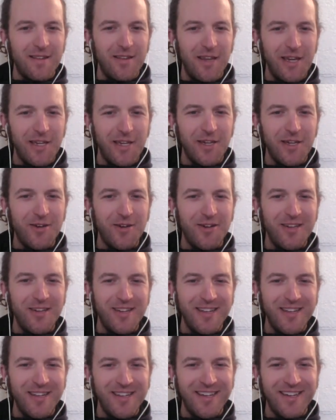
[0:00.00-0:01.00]
Thank you.
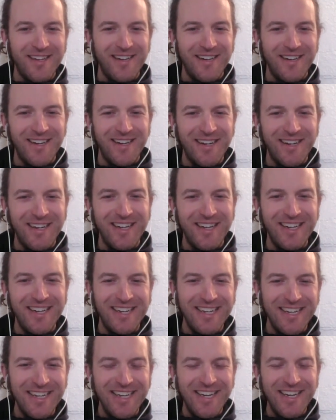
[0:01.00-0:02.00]
Uh,
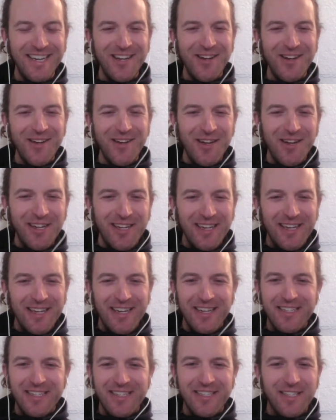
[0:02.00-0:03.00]

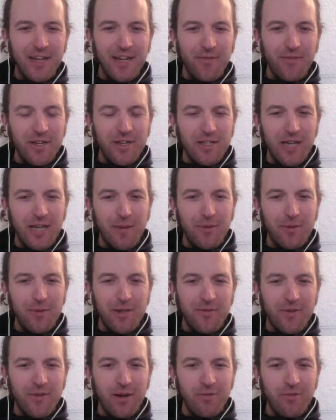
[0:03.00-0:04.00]
it's definitely a topic of
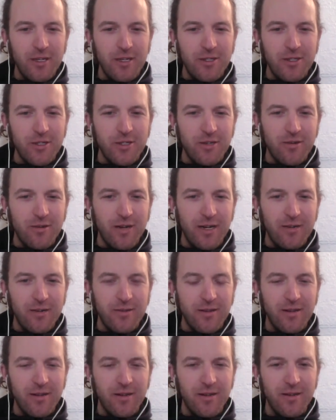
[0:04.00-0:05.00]
conversation around
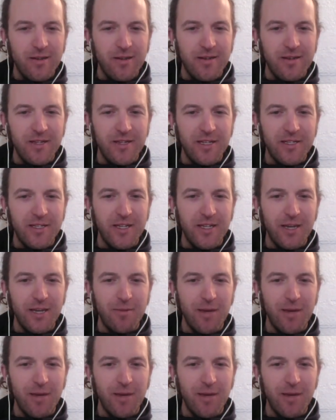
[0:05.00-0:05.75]
T C M